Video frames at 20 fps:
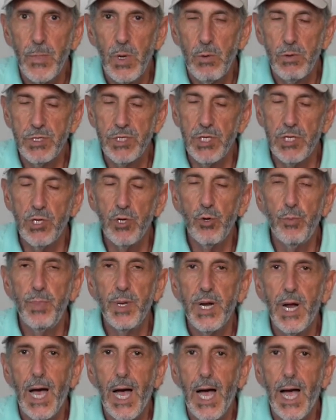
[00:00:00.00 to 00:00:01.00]
was a little
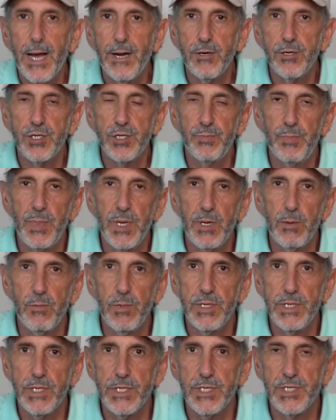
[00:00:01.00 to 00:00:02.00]
bit higher spin
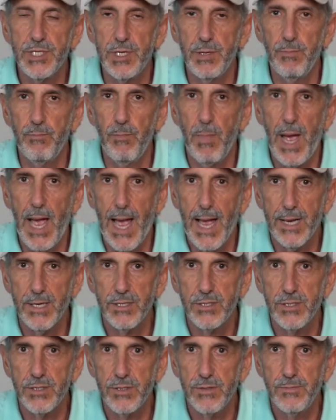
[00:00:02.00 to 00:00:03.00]
with the SIM
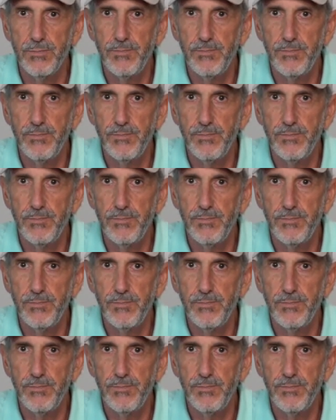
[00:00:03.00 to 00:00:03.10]
Max.